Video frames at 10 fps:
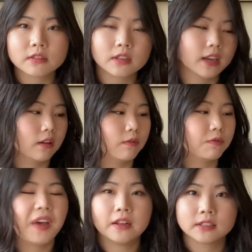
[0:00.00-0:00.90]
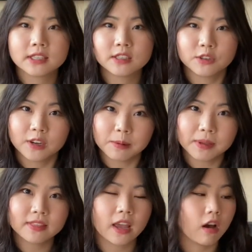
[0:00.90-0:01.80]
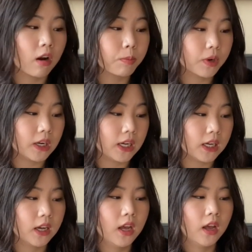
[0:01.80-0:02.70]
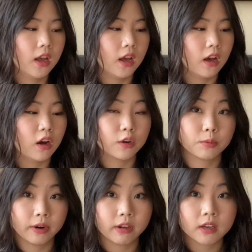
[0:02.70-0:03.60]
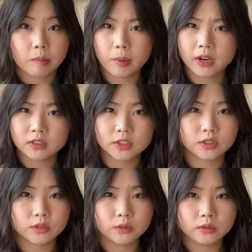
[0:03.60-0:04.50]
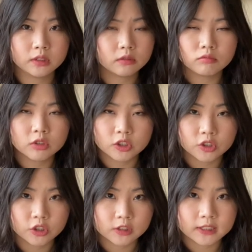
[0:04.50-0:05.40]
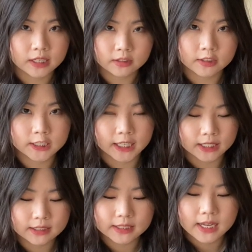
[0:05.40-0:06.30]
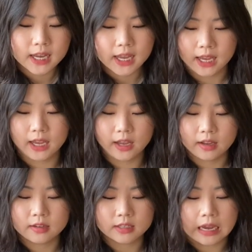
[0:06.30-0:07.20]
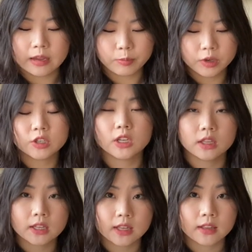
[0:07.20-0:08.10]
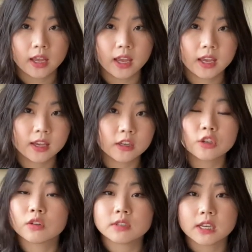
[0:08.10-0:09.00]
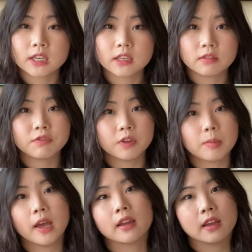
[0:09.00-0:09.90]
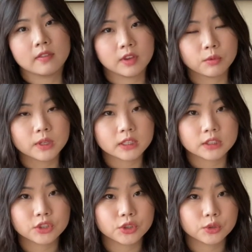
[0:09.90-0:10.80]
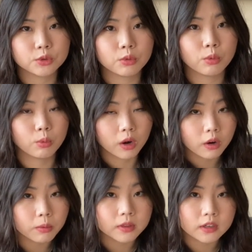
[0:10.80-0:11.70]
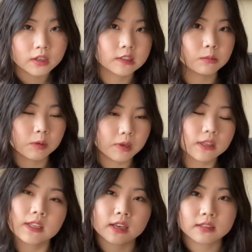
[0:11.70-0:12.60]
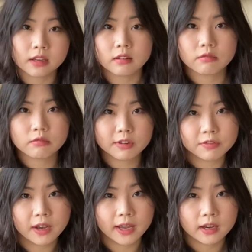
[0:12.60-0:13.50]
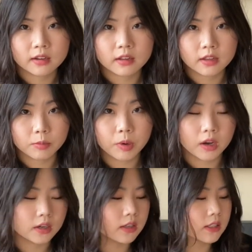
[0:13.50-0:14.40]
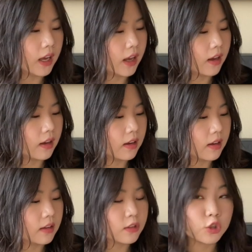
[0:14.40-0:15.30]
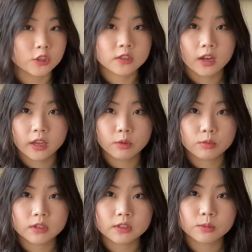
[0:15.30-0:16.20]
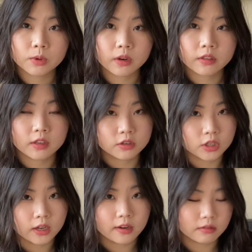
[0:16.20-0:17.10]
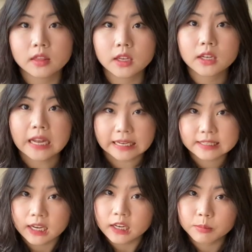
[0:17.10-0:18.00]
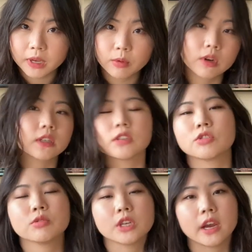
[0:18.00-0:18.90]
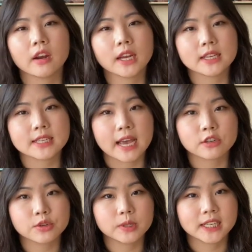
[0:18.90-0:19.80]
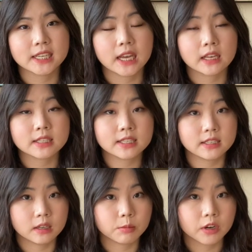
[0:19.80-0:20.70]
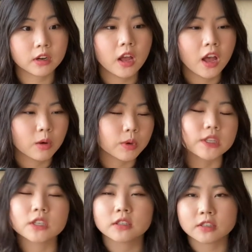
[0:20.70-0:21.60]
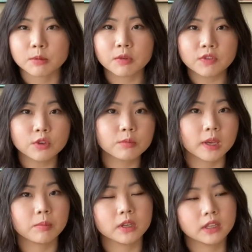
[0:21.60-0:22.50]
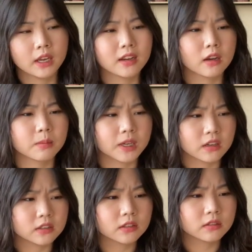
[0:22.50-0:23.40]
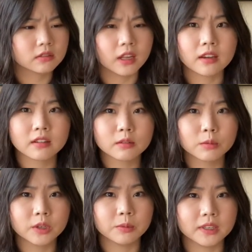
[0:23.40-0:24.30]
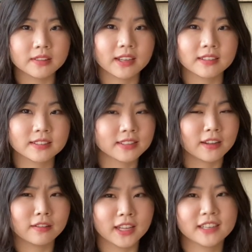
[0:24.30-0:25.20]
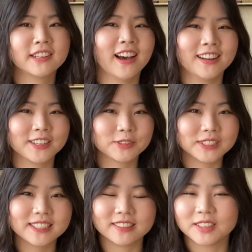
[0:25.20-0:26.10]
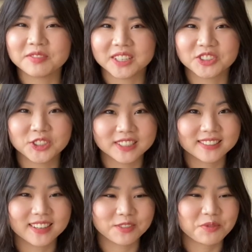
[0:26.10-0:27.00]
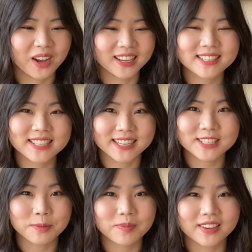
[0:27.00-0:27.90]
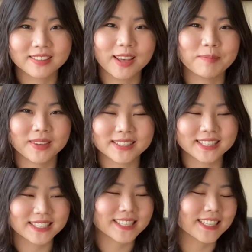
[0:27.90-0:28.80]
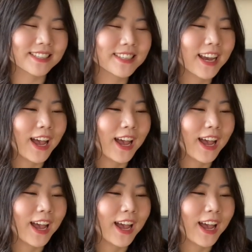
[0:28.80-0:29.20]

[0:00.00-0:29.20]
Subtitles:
like felt, you know what I mean? They are pretty hard wearing compared to just your standard tights. And I appreciate that they, you know, take in feedback and they're willing to work with their customer base as they refine their product, and just thought it was worth a shout out. The next item I wanted to share is actually a steamer, which some of you might be like, oh my gosh, like, what do you mean? That's not a recent invention, and why is that something that makes this list?